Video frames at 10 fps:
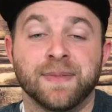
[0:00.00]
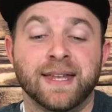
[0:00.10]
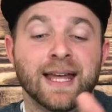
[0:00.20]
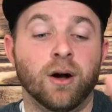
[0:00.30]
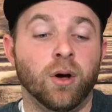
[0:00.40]

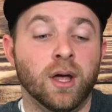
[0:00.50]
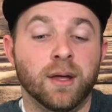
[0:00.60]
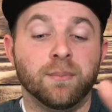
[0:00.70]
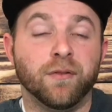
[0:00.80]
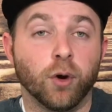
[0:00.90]
Now,
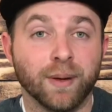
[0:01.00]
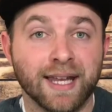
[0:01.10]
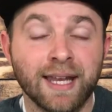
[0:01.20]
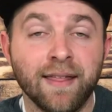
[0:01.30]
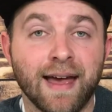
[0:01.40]
before we
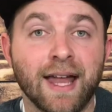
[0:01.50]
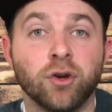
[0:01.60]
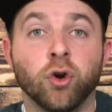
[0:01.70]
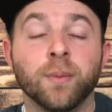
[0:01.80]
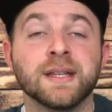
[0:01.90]
get into that,
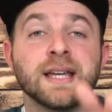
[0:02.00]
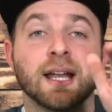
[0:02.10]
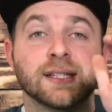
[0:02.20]
Norm has got a